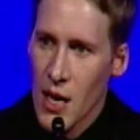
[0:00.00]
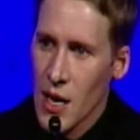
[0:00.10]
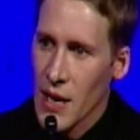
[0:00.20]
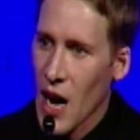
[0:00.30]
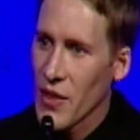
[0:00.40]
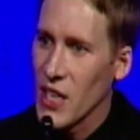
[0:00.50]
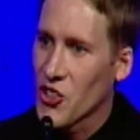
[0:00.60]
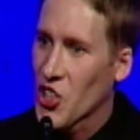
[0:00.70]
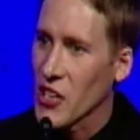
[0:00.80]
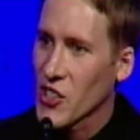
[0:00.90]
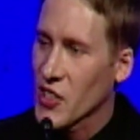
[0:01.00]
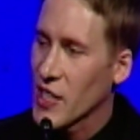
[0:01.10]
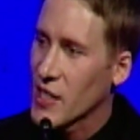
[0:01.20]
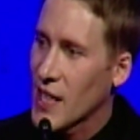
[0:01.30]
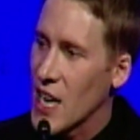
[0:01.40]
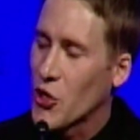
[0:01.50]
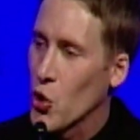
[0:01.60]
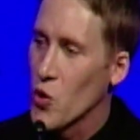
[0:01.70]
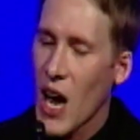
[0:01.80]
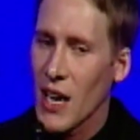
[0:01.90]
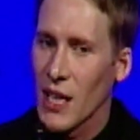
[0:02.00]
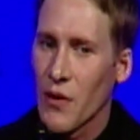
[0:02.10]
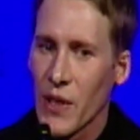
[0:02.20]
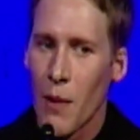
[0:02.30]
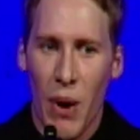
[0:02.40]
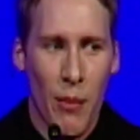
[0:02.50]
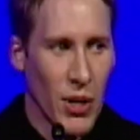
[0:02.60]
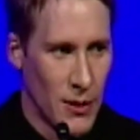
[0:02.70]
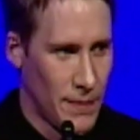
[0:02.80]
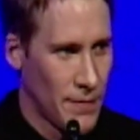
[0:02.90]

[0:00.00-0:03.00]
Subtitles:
Now, these justices, they do not live in a bubble.